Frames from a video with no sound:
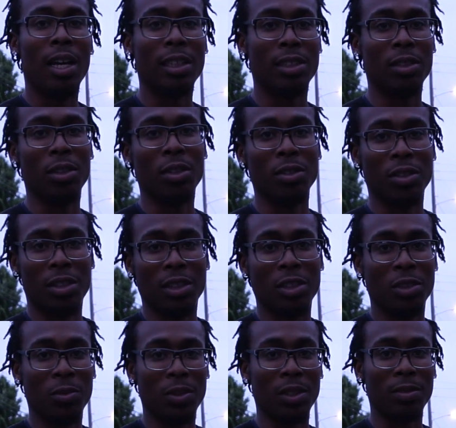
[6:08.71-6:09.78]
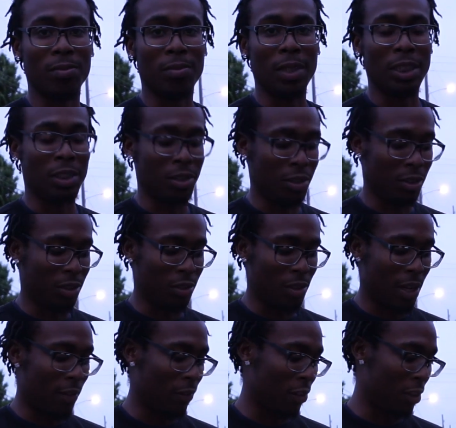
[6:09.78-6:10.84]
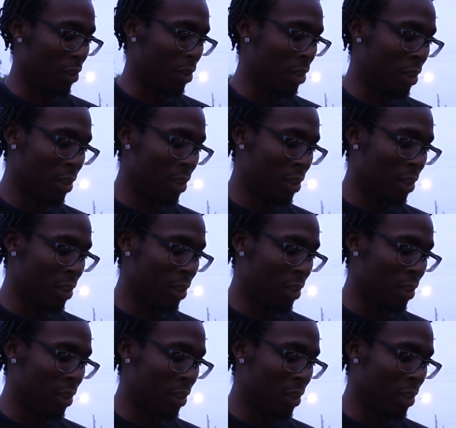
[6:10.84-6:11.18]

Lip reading: So those are things you want to make sure you do after